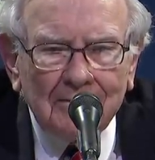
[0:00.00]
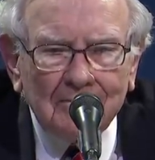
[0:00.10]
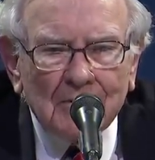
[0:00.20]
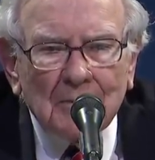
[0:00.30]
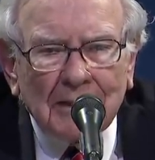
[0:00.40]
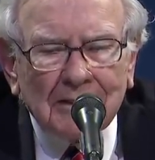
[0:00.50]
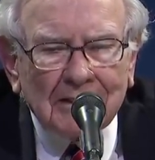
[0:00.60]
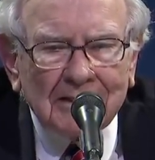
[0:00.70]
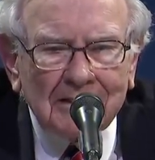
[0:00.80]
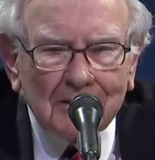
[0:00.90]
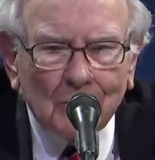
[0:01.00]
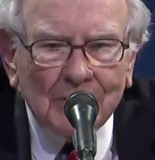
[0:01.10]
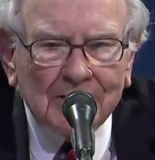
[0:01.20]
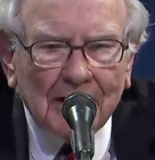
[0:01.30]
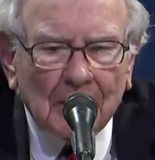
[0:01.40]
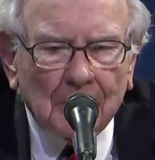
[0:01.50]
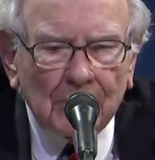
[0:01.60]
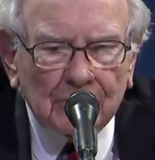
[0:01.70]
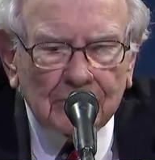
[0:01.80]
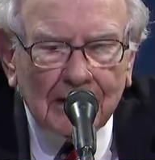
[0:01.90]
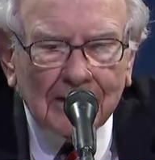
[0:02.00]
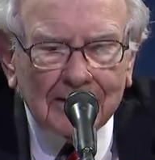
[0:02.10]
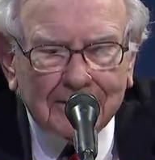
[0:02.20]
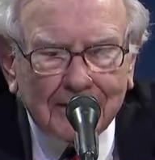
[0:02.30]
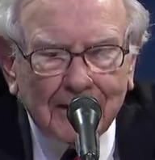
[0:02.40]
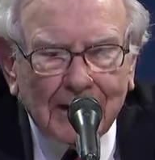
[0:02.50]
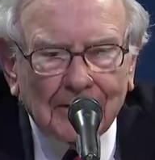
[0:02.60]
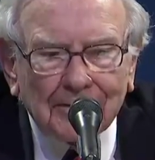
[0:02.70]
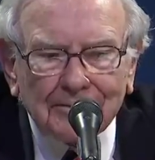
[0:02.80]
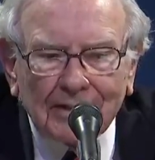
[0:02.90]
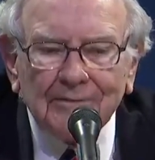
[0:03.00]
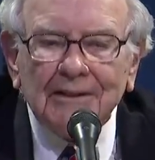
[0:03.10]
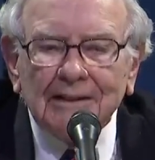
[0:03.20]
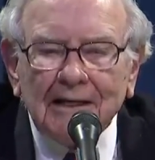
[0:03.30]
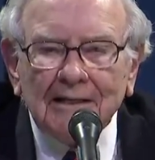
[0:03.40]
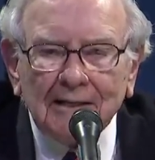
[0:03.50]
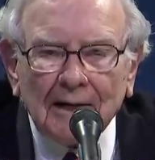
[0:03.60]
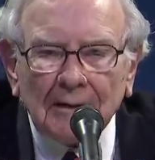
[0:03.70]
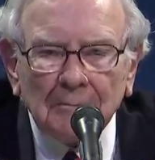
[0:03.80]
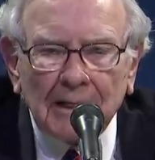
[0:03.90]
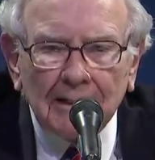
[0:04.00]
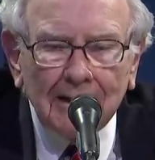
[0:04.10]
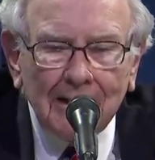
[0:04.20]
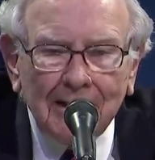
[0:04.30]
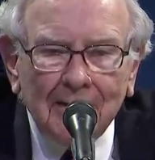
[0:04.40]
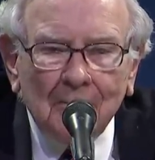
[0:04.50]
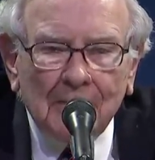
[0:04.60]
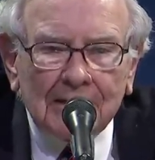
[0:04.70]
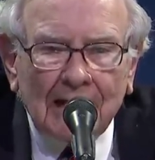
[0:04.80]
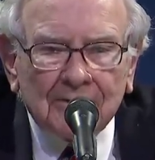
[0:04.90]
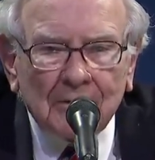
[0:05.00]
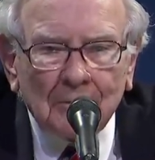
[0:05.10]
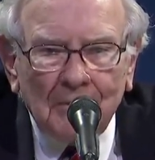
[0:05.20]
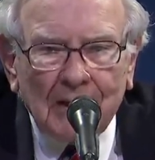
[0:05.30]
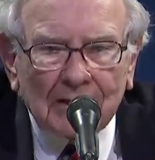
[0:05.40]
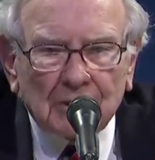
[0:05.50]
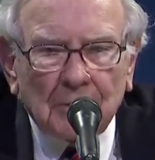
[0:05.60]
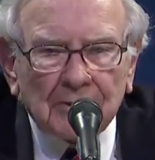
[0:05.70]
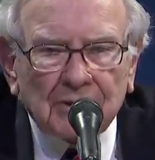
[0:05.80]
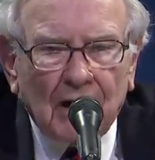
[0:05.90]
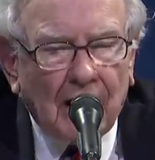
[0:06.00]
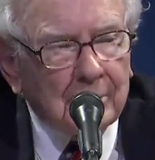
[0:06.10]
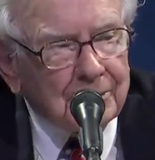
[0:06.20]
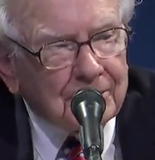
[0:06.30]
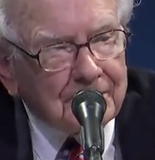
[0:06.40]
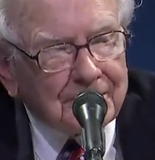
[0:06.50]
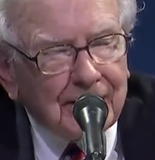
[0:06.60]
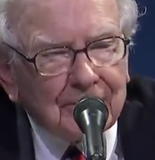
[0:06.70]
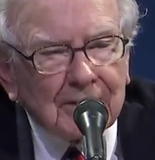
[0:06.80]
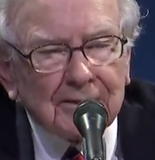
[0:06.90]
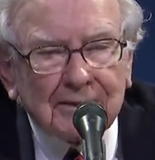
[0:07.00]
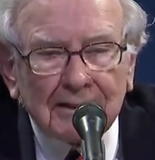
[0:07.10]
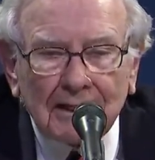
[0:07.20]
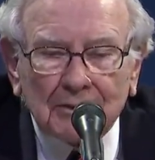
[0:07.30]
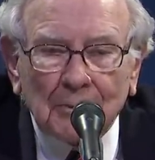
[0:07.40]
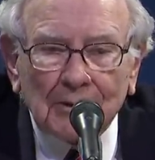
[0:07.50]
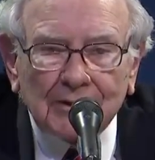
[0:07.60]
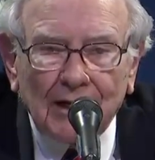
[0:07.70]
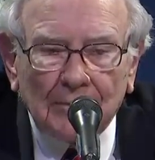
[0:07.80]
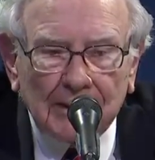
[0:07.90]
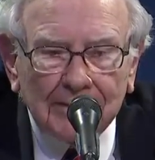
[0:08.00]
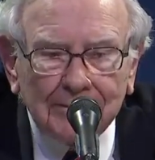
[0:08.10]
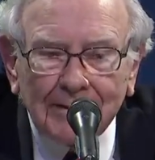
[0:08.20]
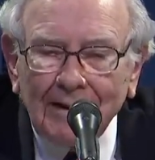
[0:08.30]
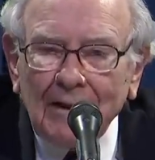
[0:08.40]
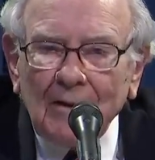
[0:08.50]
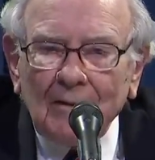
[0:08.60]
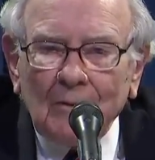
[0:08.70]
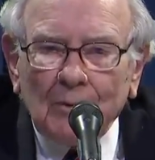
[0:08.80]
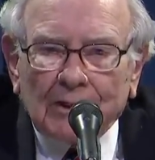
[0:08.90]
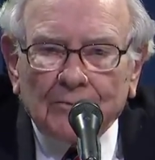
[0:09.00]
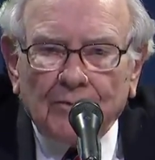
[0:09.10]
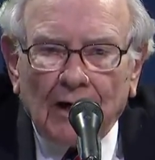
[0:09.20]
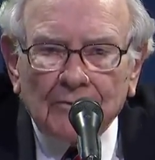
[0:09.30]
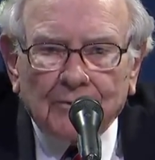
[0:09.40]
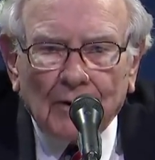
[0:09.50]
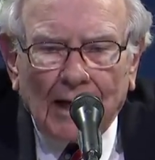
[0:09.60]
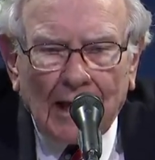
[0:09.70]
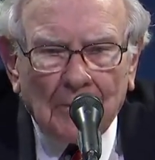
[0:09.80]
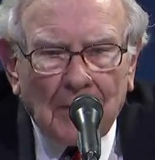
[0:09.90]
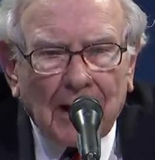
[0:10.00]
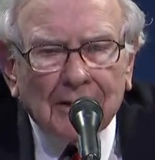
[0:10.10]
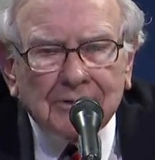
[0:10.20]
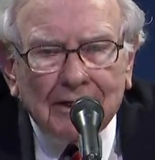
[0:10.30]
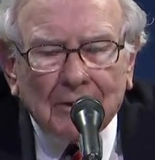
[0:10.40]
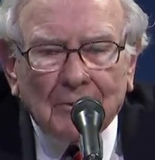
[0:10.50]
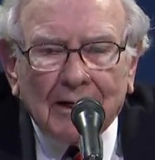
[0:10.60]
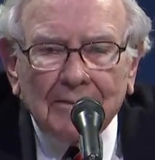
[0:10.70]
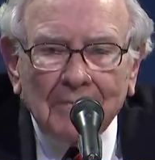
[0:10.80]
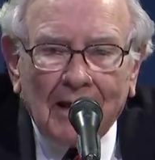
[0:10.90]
We made the Louisiana Purchase. Now that's a little later than 1789, but that's the best comp, as they say in real estate. That's the best comp we could find for land mass anyway.